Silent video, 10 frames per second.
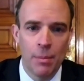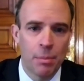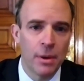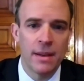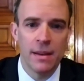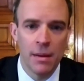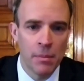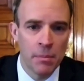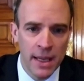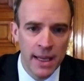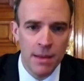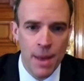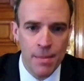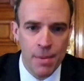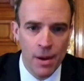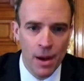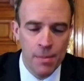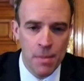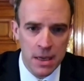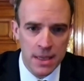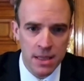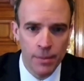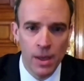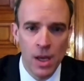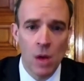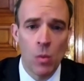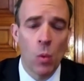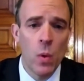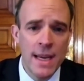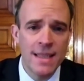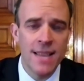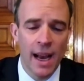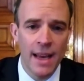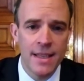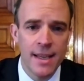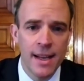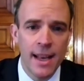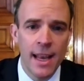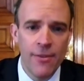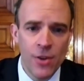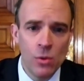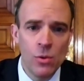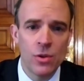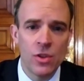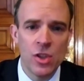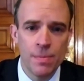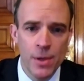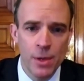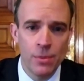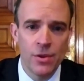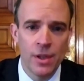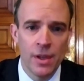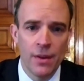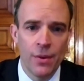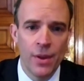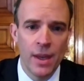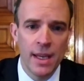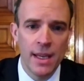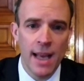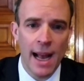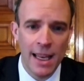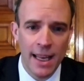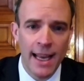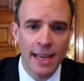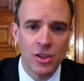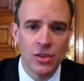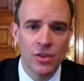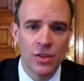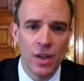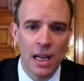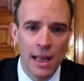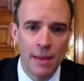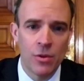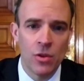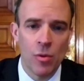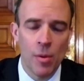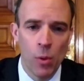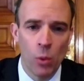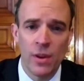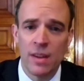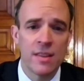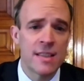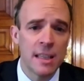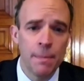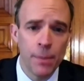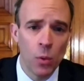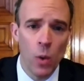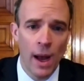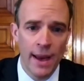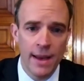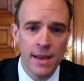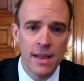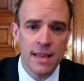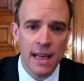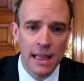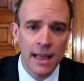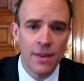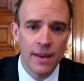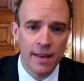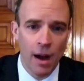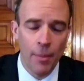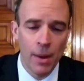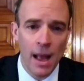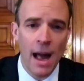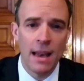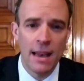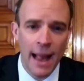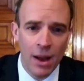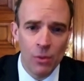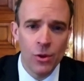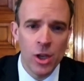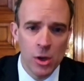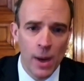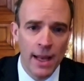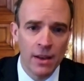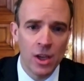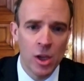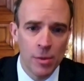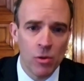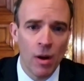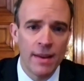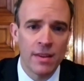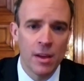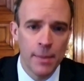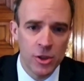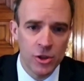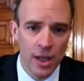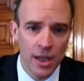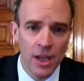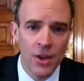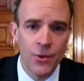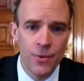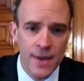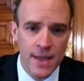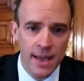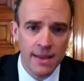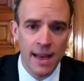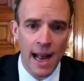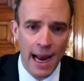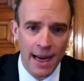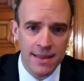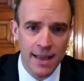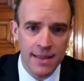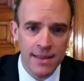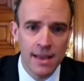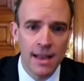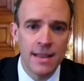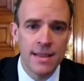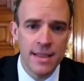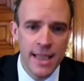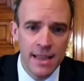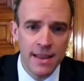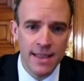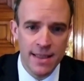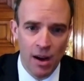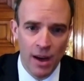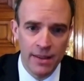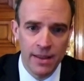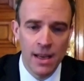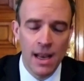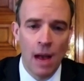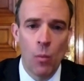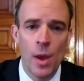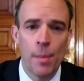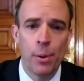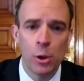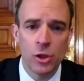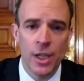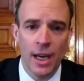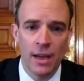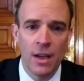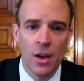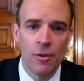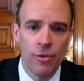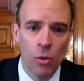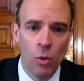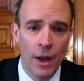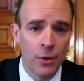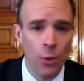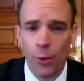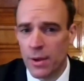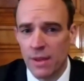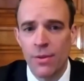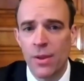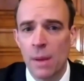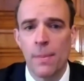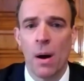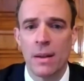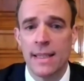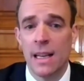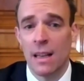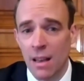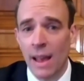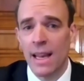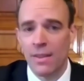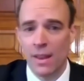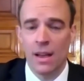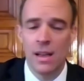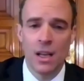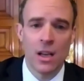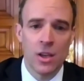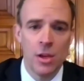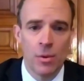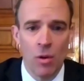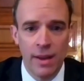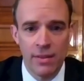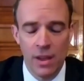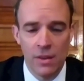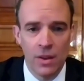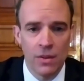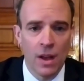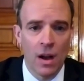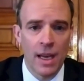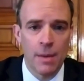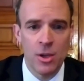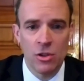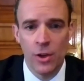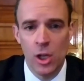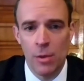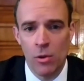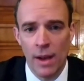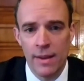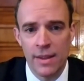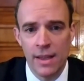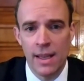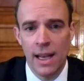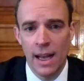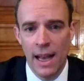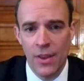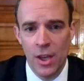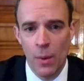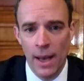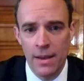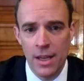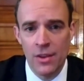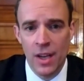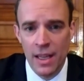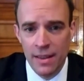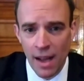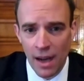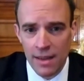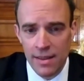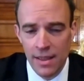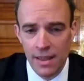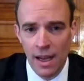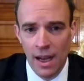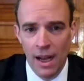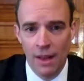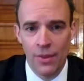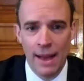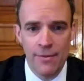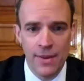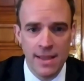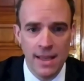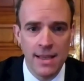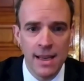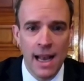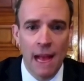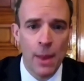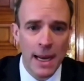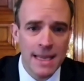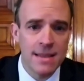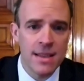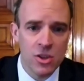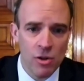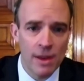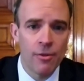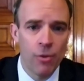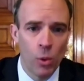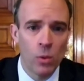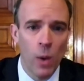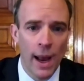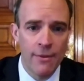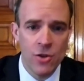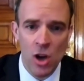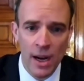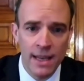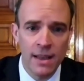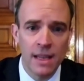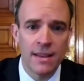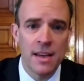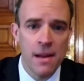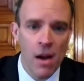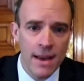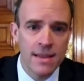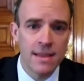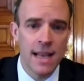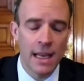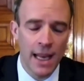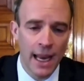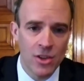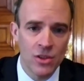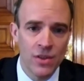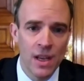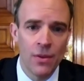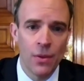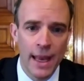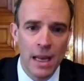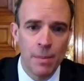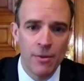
Britain and leading member amongst them. And what we say is, if you dispute the allegations and the claims and the reports, there's a simple way to clear this up. Allow the UN Human Rights Commissioner to visit and access and see these sites. And we are pushing for an authoritative third party like the Human Rights, the High Commissioner for Human Rights at the UN, to conduct that visit. And that is the straightforward way. If China denies these allegations, then they can be